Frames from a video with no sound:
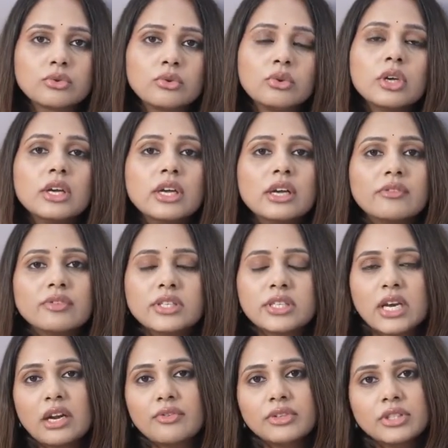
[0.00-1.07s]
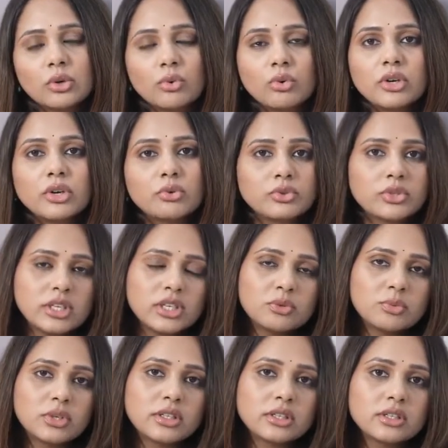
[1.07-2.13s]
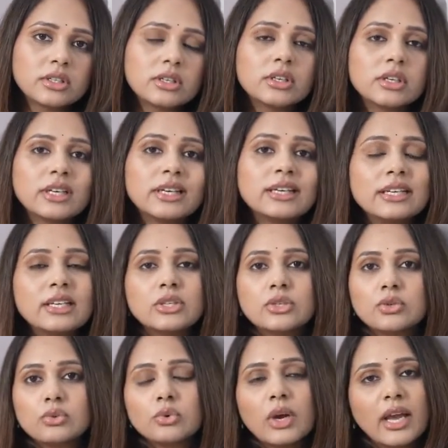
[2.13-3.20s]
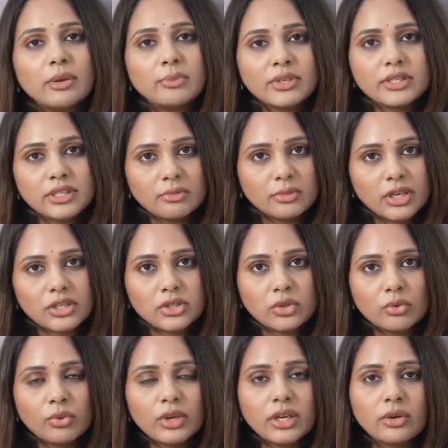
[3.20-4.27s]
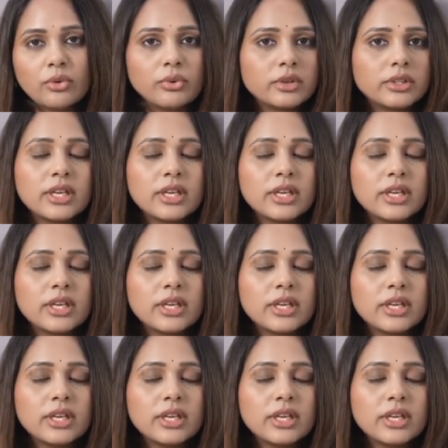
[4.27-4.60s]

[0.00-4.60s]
So we start with a lower dosage because it leads to hyperstimulation.